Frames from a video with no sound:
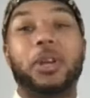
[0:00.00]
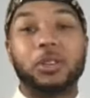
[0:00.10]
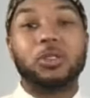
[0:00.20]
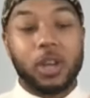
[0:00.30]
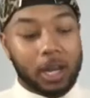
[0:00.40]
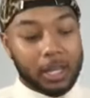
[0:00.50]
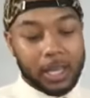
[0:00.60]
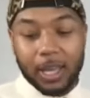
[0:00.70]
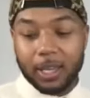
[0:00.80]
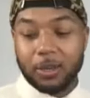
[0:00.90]
when you try to
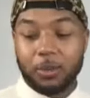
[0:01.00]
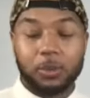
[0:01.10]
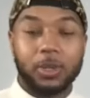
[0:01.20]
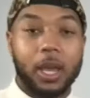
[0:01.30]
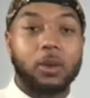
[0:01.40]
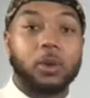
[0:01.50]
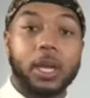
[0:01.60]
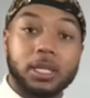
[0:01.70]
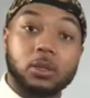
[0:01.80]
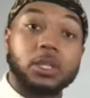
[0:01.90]
lay that cuticle down.
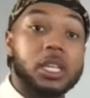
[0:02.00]
Okay, so